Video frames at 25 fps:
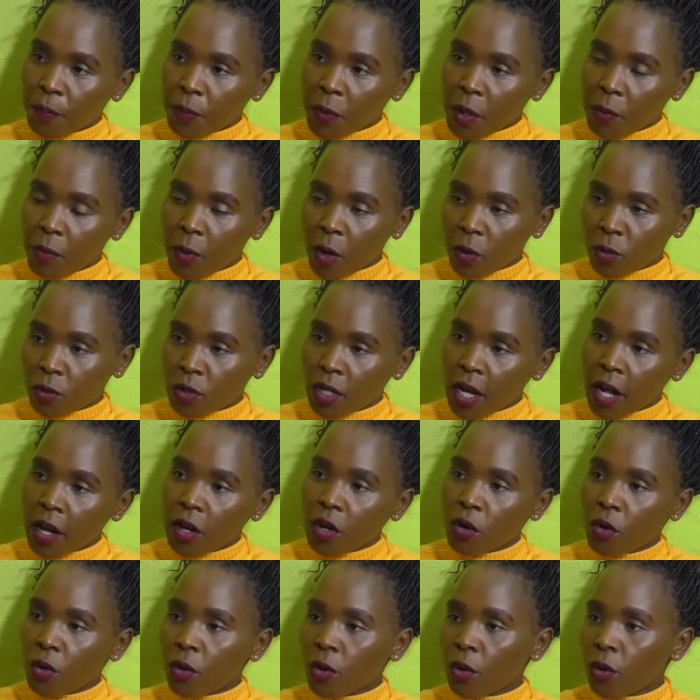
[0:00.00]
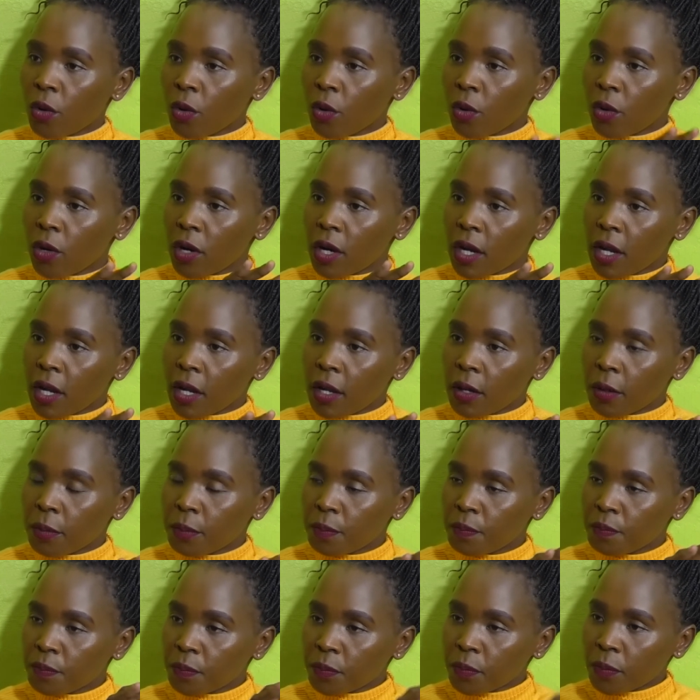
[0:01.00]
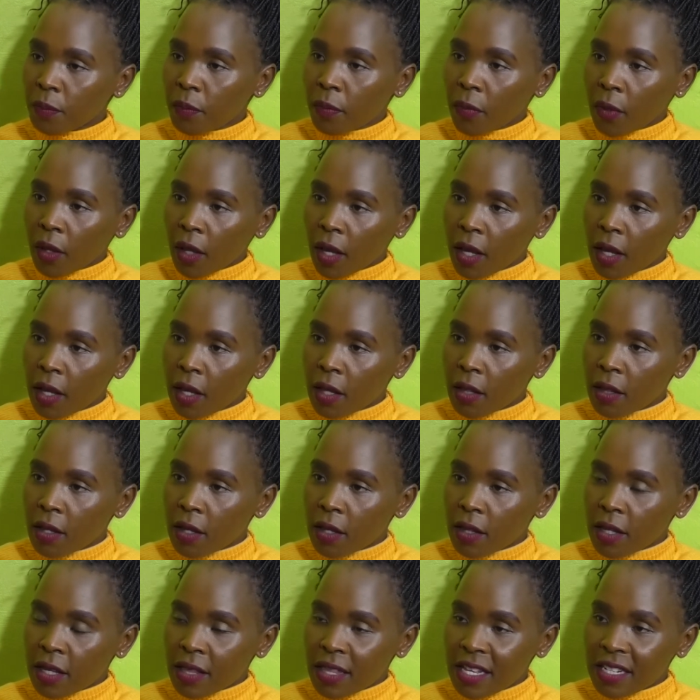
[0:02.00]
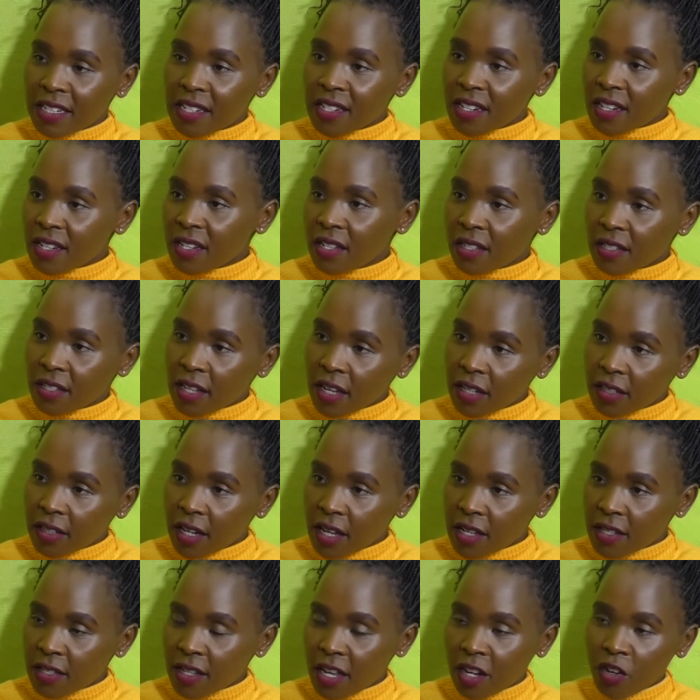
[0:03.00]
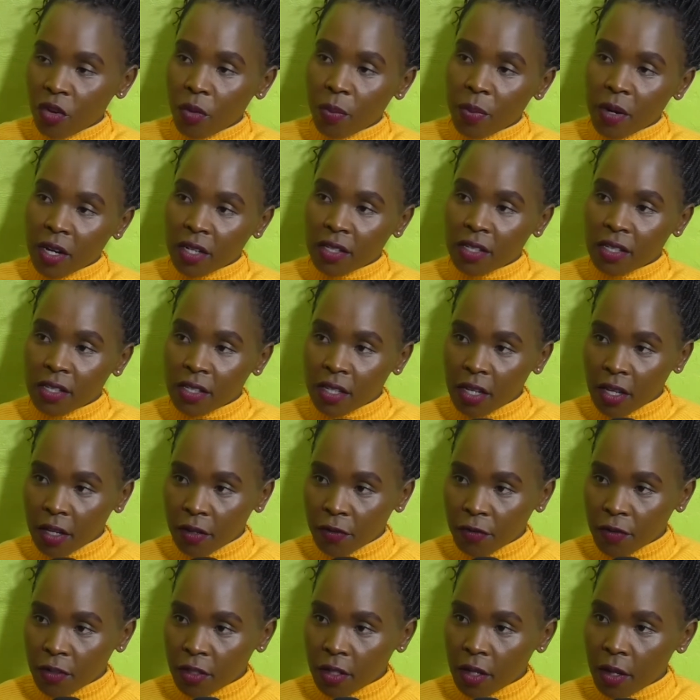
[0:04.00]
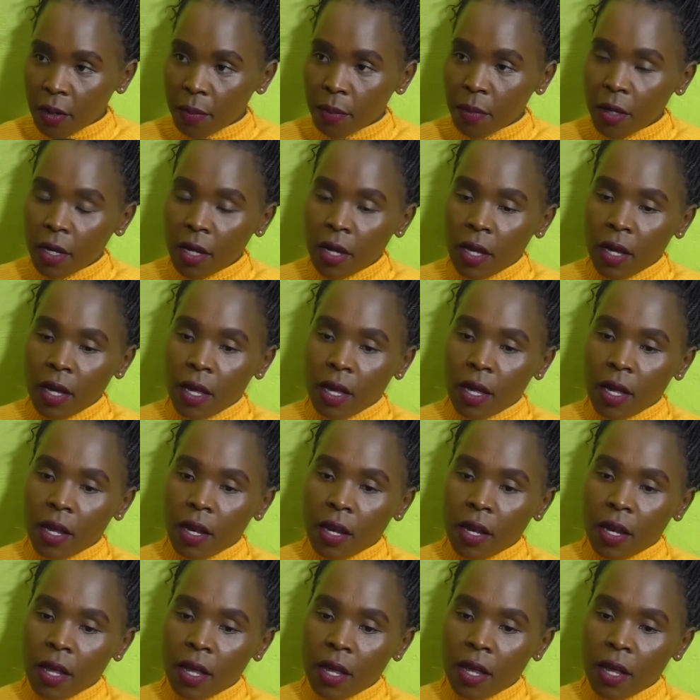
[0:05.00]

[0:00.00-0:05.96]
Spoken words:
Makutano or the trading centers, they're not practicing FGM. And